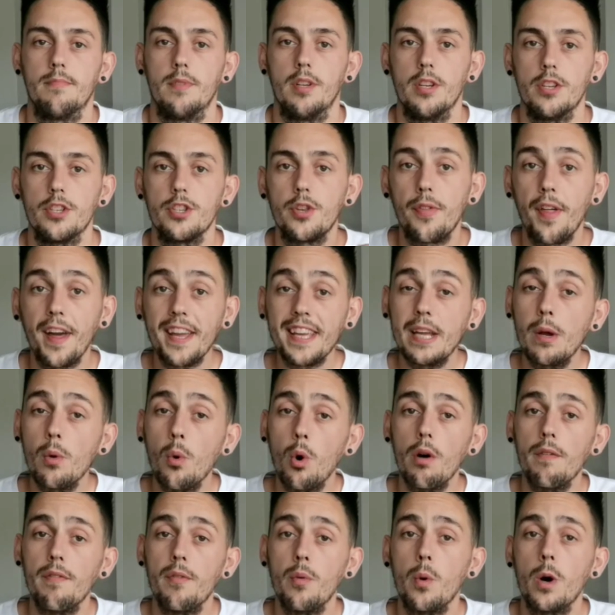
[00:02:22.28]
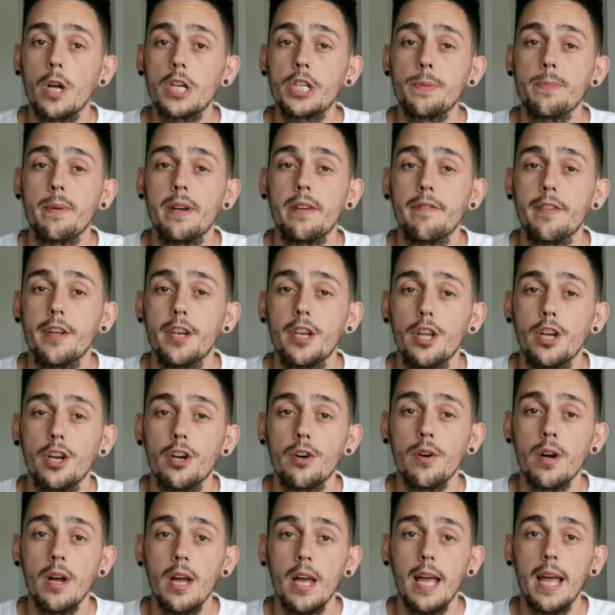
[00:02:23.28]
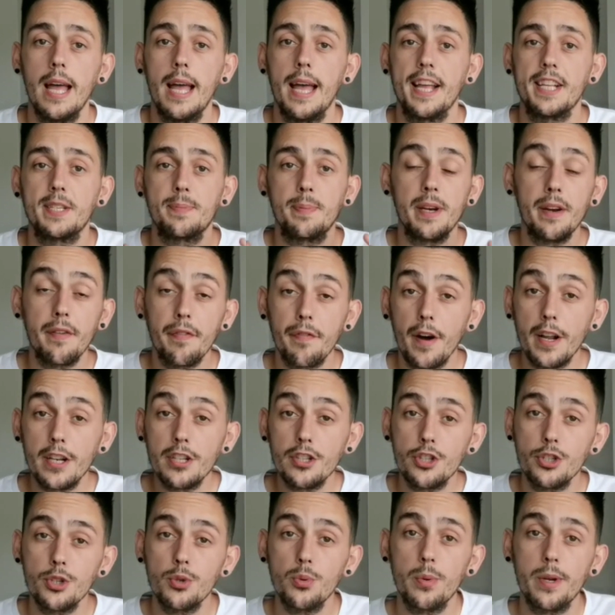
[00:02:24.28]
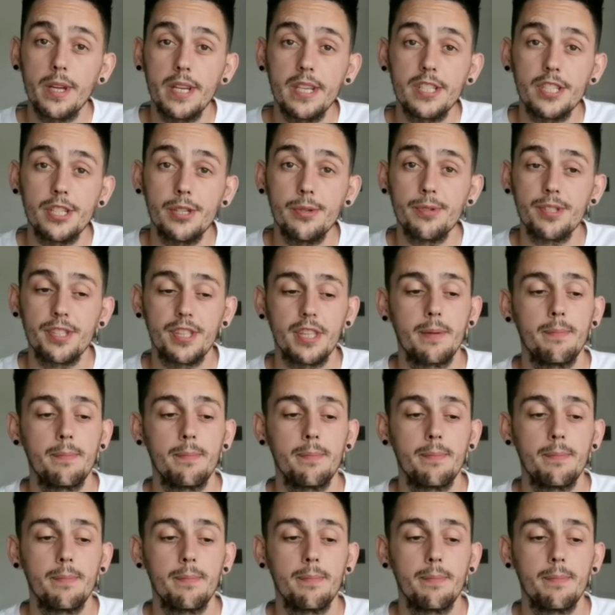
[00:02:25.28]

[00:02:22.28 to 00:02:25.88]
So thank you all for watching my video. It's been a fun 2 weeks using the